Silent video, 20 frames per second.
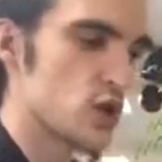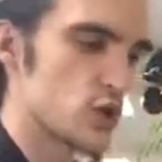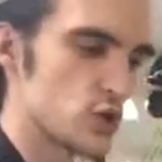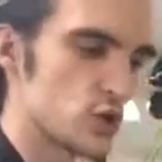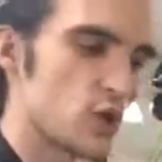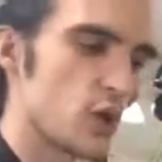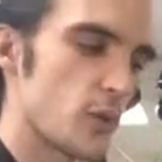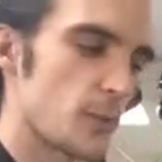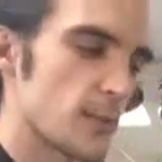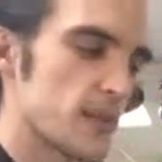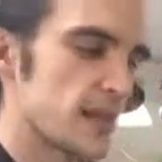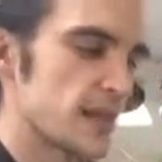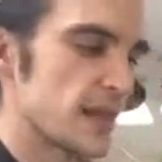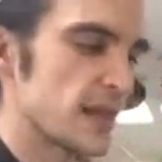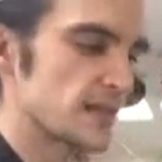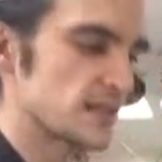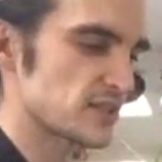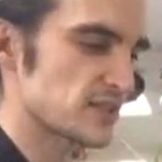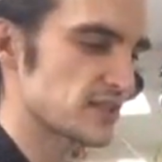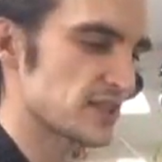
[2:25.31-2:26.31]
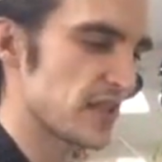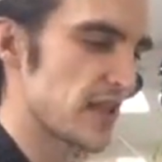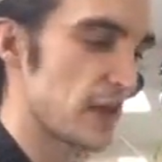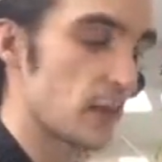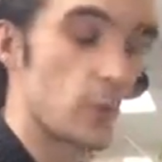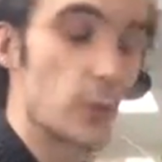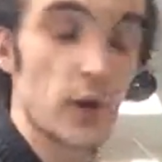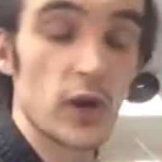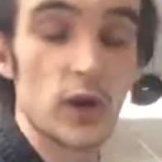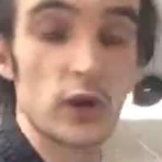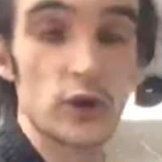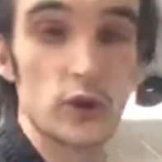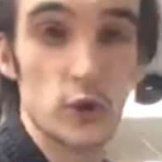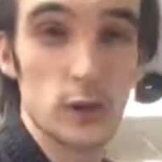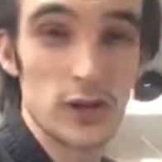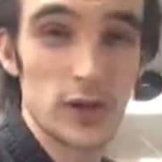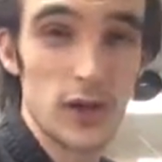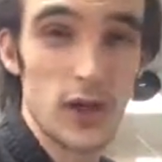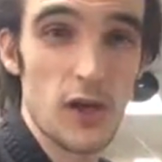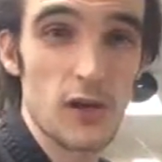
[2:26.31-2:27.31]
You've got to be there to see it. And we're going
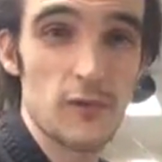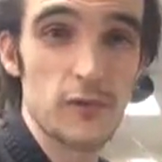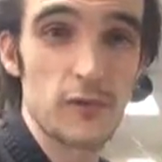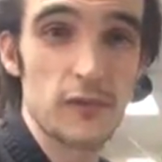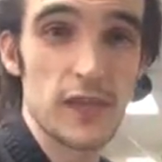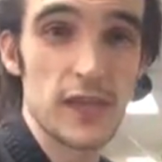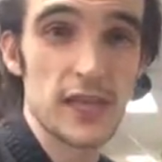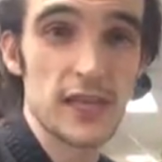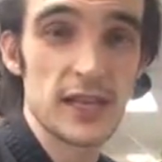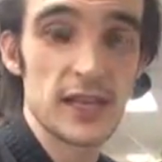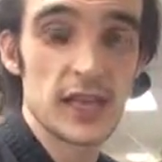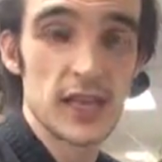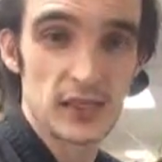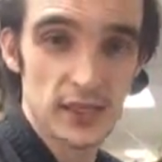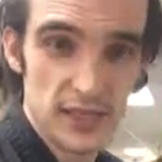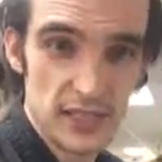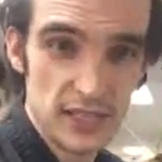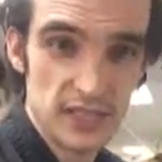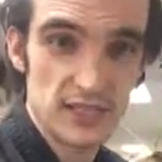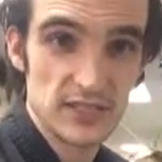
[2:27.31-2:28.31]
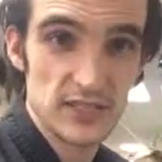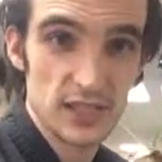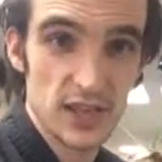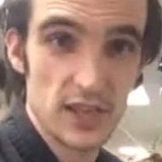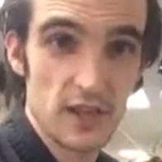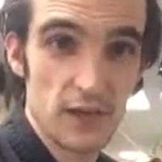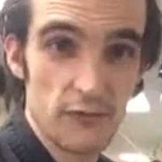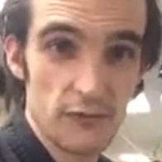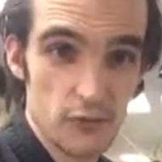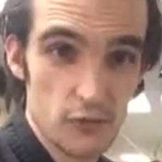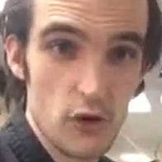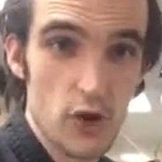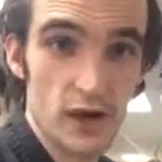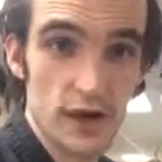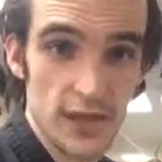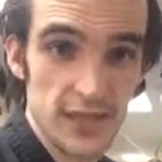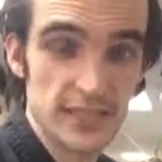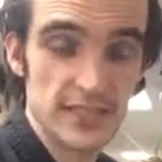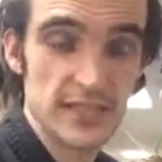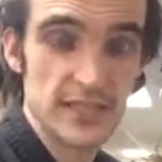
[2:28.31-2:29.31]
to do the live feed this
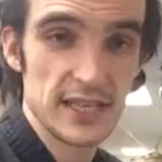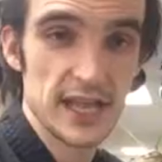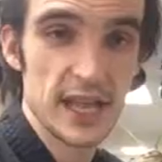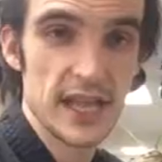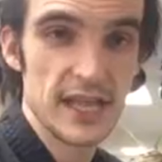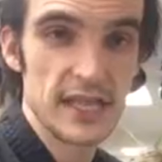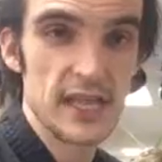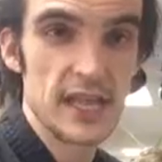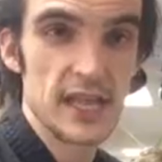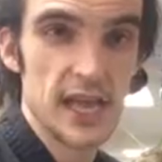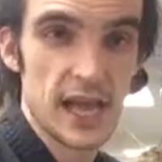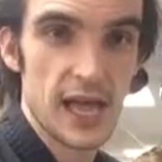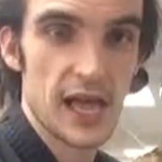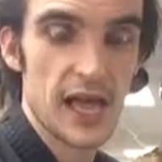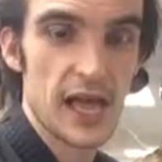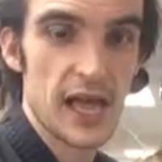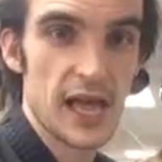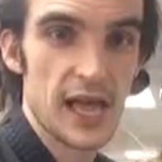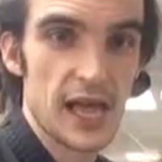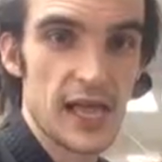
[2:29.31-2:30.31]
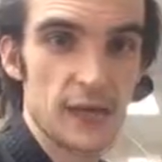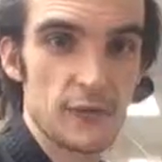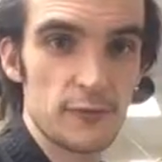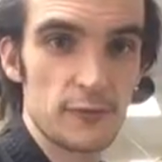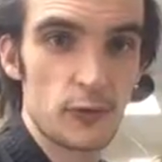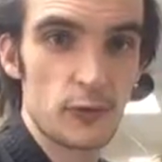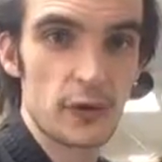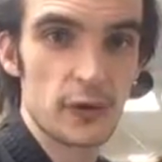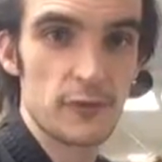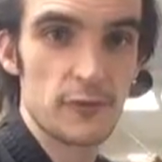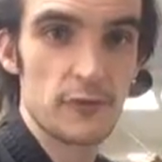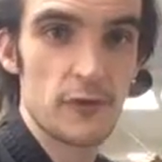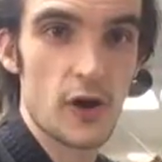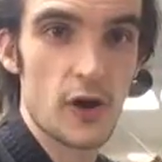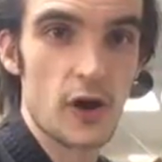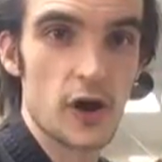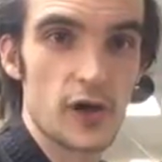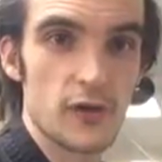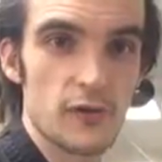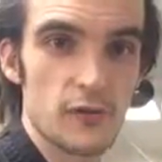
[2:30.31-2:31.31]
Friday, today at
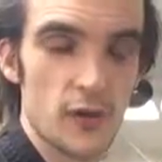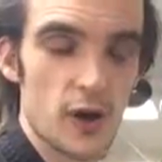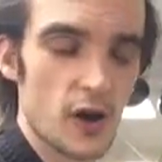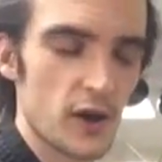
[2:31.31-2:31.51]
8:45.